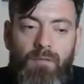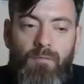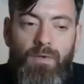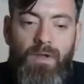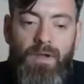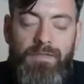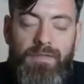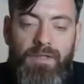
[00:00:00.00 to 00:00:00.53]

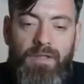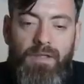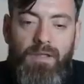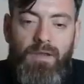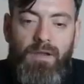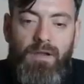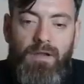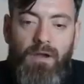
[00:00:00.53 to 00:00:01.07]
we had the
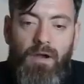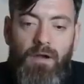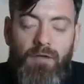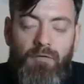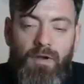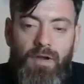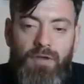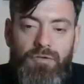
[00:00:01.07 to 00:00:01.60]
car
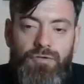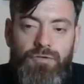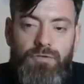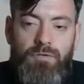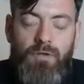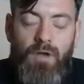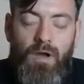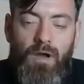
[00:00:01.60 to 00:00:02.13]
crash
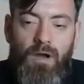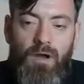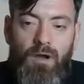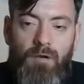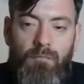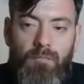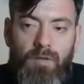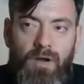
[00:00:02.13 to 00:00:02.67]

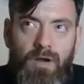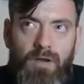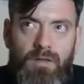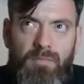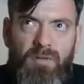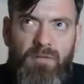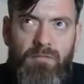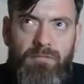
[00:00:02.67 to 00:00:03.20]
at
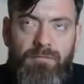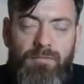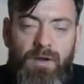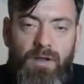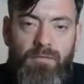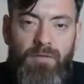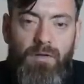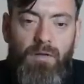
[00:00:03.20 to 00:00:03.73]
about
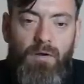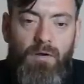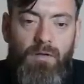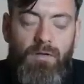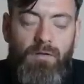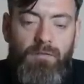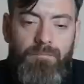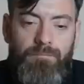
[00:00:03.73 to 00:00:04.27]
5
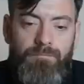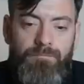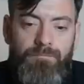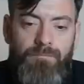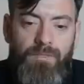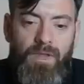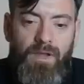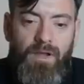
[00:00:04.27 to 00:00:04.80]
o'clock.
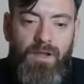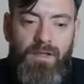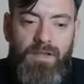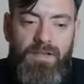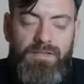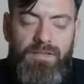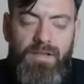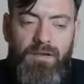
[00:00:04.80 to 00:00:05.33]

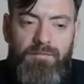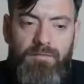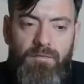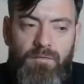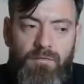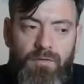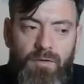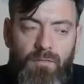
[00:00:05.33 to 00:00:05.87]
Yesterday
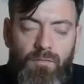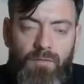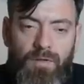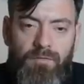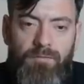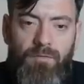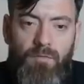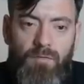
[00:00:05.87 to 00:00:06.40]
afternoon. Now
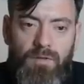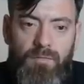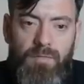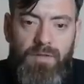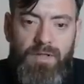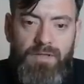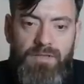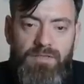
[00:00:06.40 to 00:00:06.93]
we phoned the
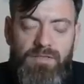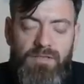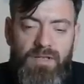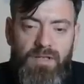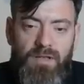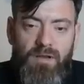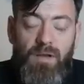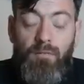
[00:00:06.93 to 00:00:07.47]
police.
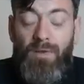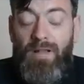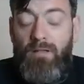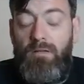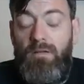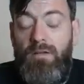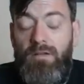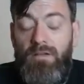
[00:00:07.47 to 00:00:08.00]
We had
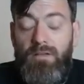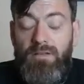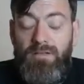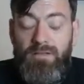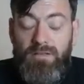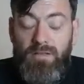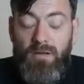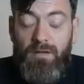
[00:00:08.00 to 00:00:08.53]

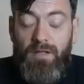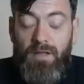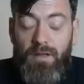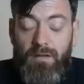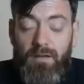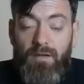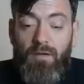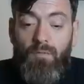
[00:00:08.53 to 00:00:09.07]

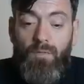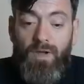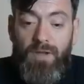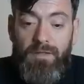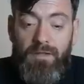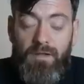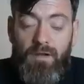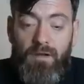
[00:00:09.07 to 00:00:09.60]

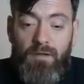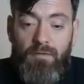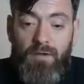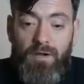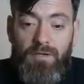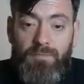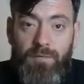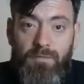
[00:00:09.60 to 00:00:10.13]
the car
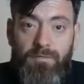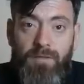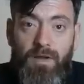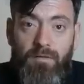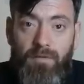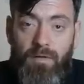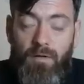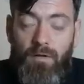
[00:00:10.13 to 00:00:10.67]
crash about
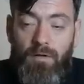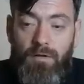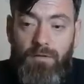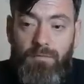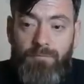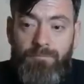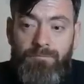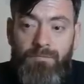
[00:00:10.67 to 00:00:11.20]
5 o'clock.